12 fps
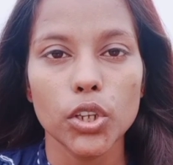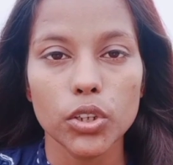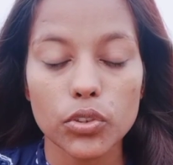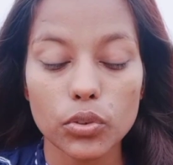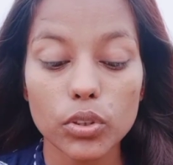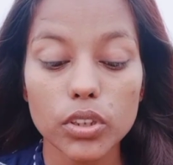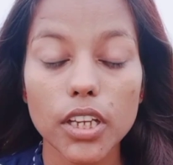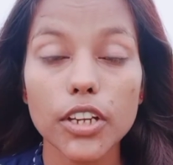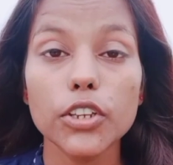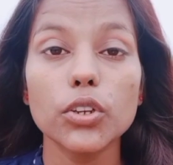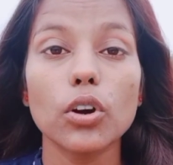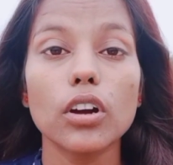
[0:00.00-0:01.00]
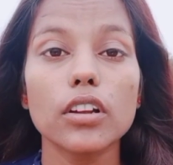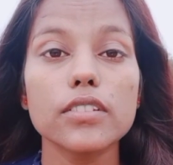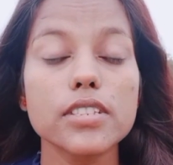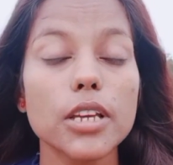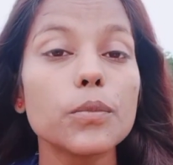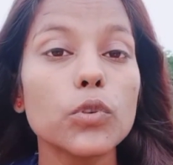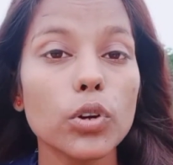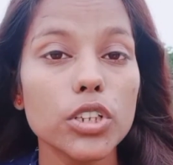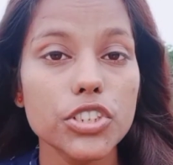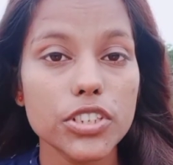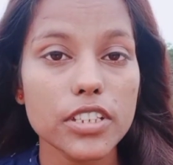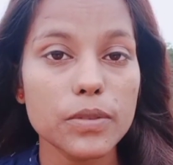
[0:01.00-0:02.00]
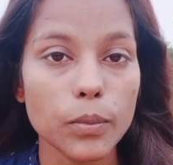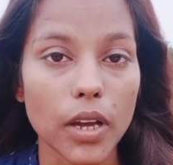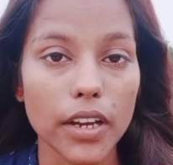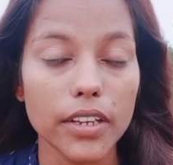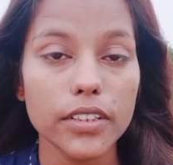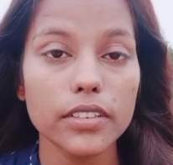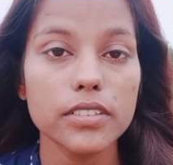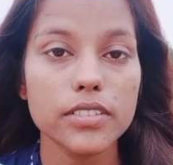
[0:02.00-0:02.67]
so that your subconscious mind